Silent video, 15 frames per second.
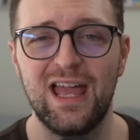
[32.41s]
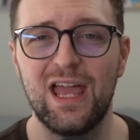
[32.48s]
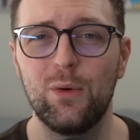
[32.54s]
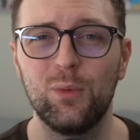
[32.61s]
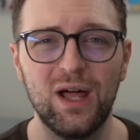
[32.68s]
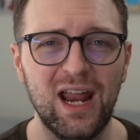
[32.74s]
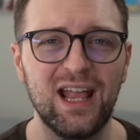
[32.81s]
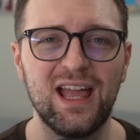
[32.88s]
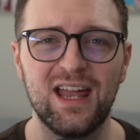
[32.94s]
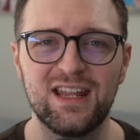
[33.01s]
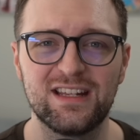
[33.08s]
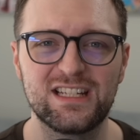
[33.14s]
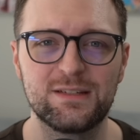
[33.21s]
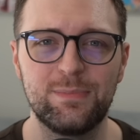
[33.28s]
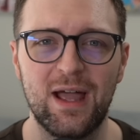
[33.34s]
and what I kind of
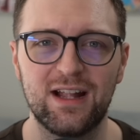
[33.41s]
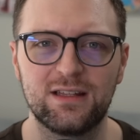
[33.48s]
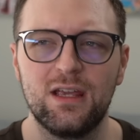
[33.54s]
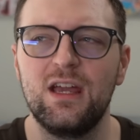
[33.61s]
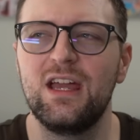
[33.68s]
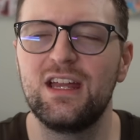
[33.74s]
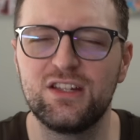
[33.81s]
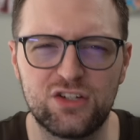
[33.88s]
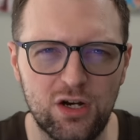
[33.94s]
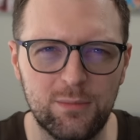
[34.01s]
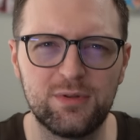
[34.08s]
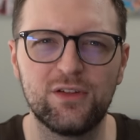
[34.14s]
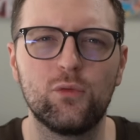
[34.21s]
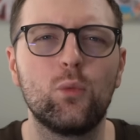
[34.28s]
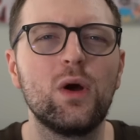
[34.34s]
expect in
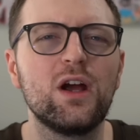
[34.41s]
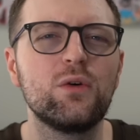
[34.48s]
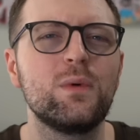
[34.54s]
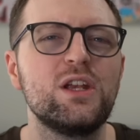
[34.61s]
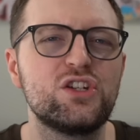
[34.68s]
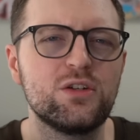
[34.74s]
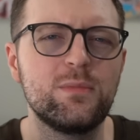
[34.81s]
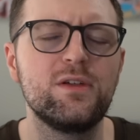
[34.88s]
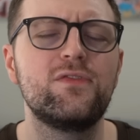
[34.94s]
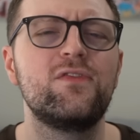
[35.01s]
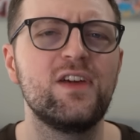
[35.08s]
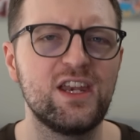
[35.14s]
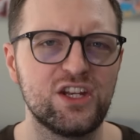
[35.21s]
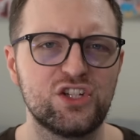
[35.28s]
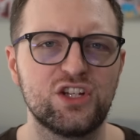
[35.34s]
terms of where we should be
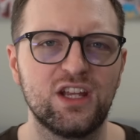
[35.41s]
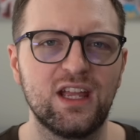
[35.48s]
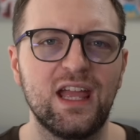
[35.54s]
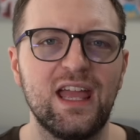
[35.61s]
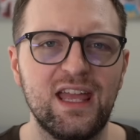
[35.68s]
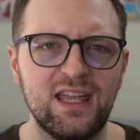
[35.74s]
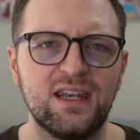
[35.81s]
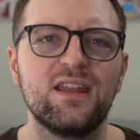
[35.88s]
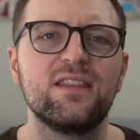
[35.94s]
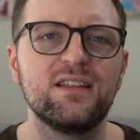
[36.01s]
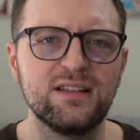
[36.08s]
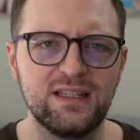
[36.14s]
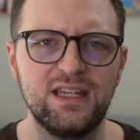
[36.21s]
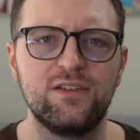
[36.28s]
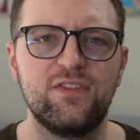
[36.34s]
finishing in the league